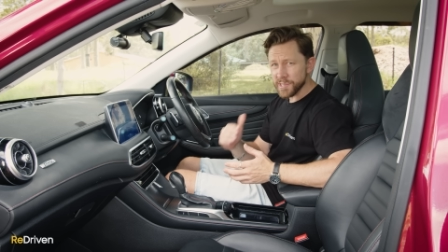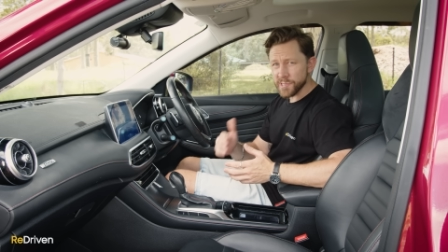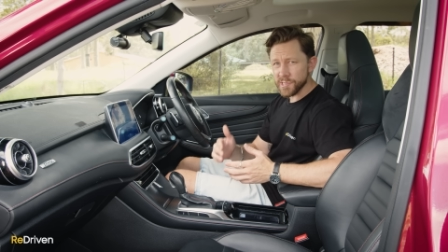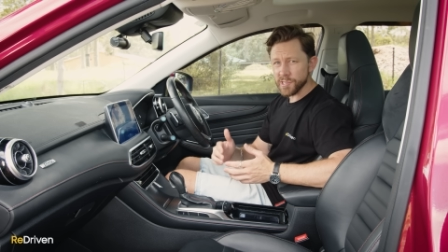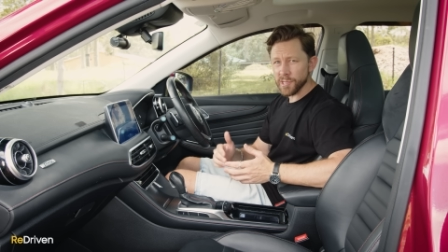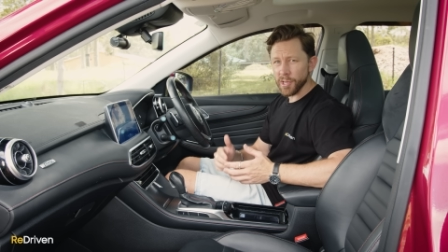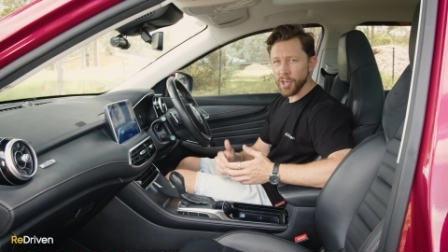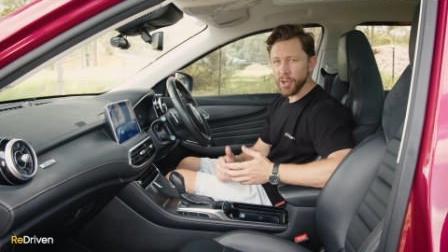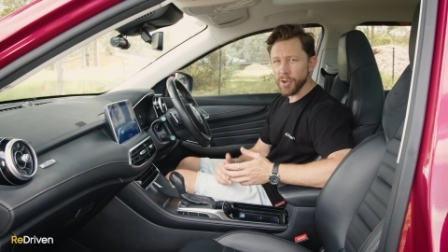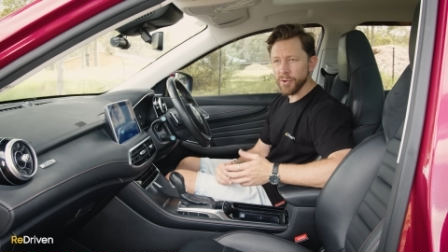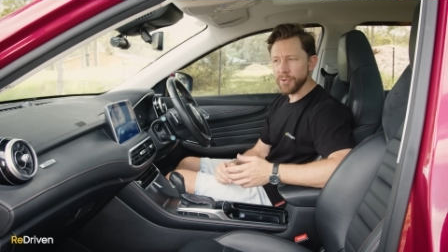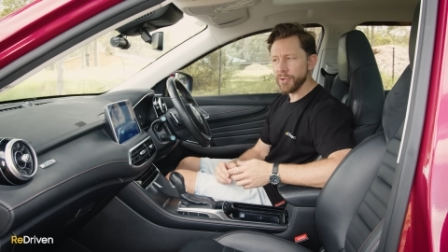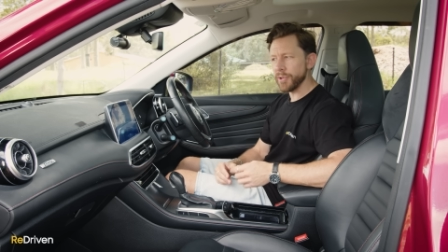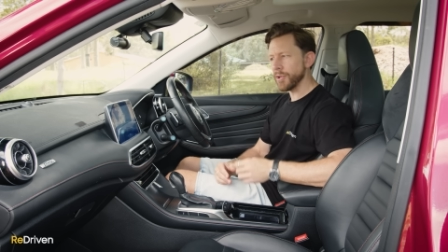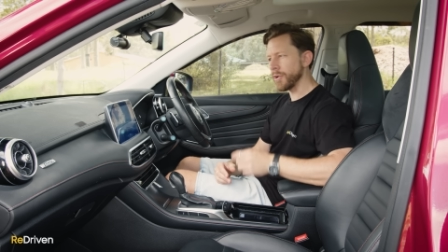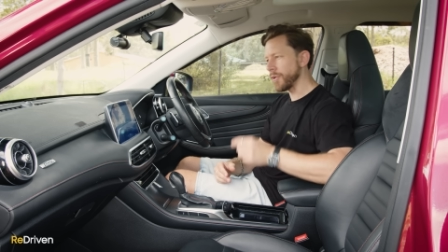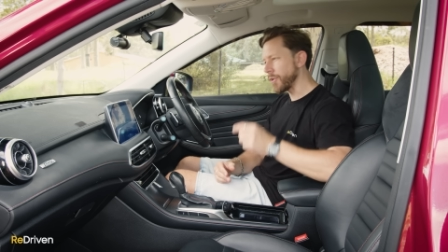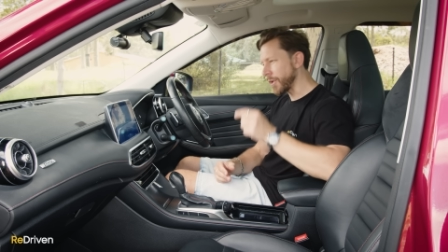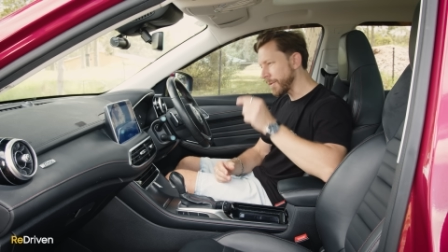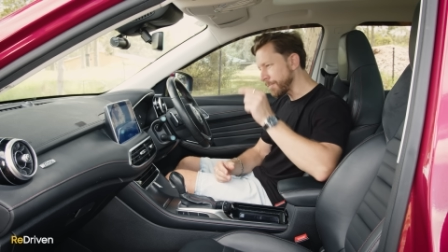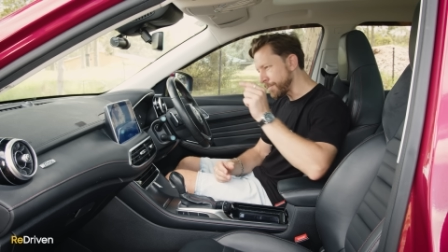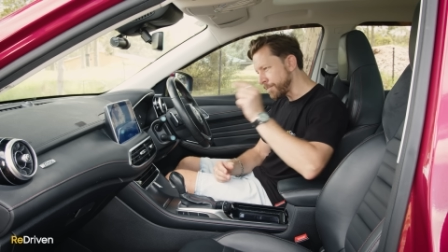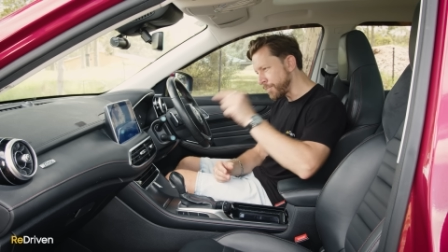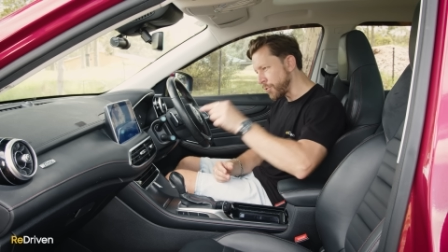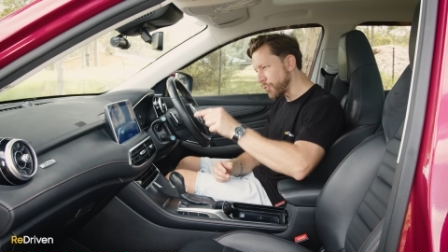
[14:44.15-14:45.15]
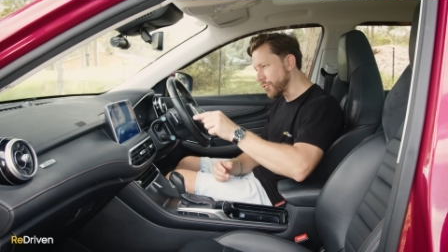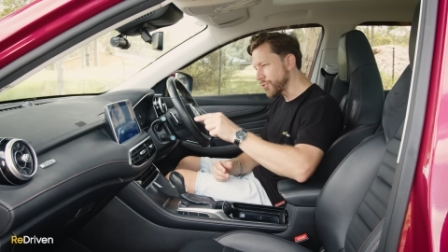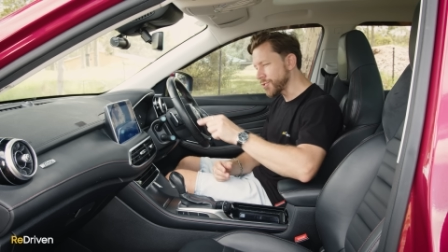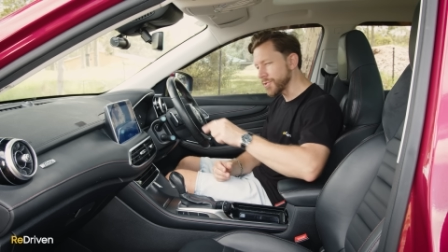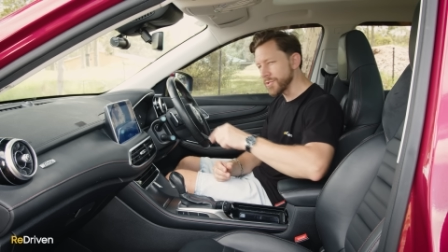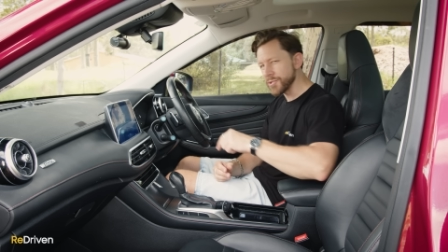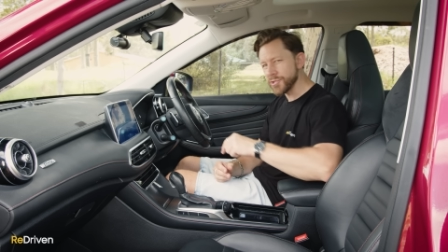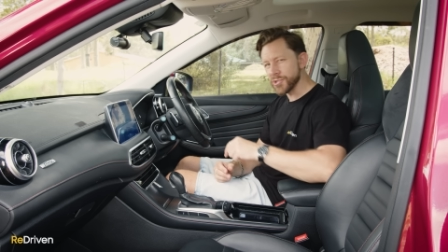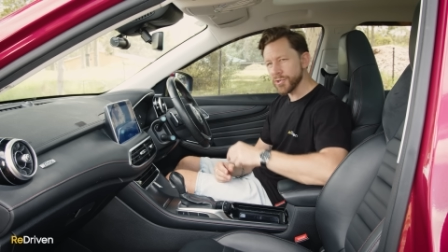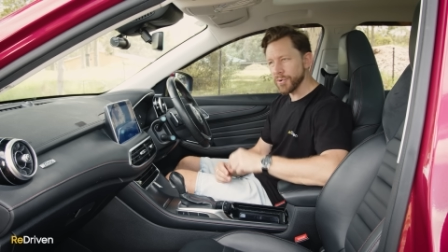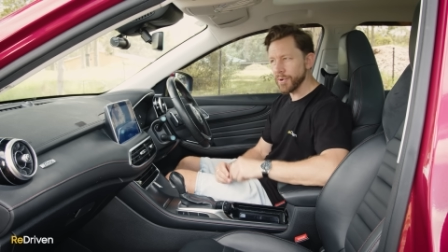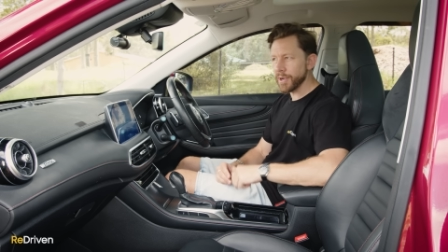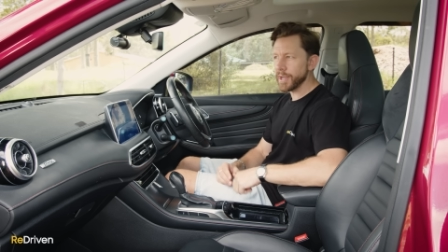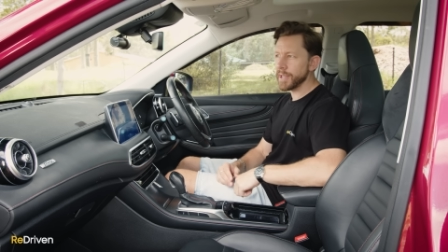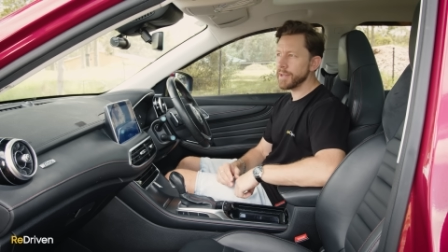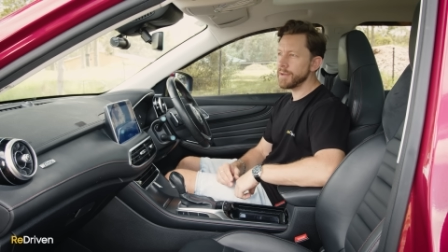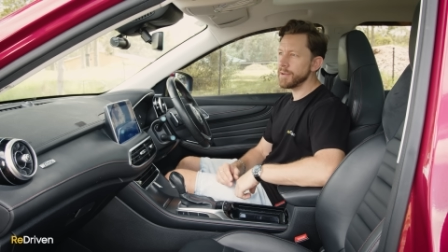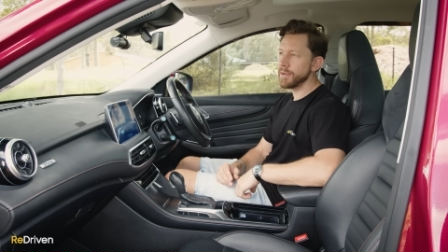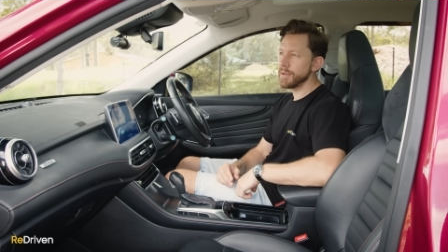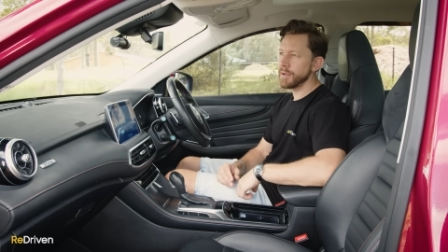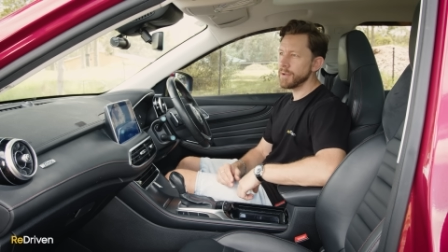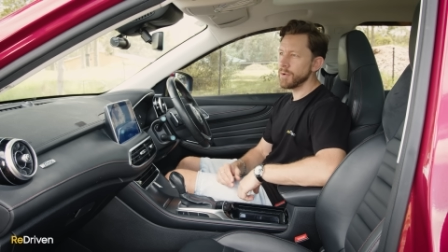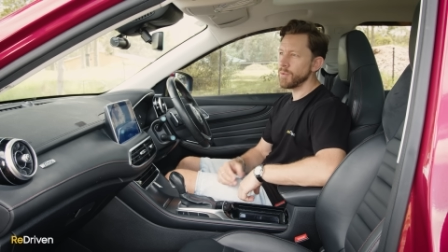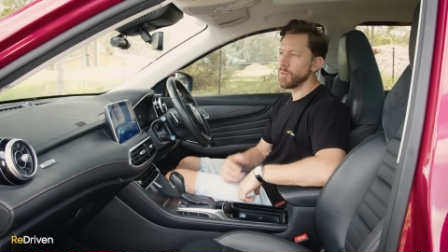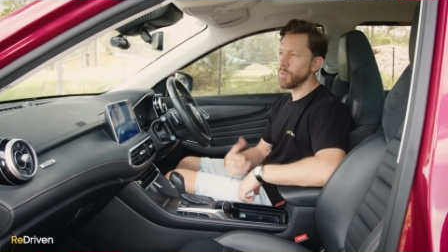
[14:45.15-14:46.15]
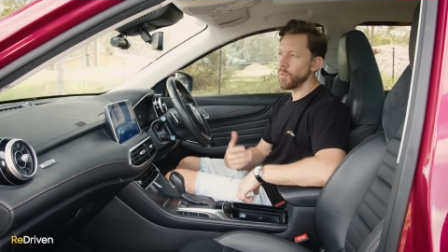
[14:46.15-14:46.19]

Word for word: slow, you know, like push the screen,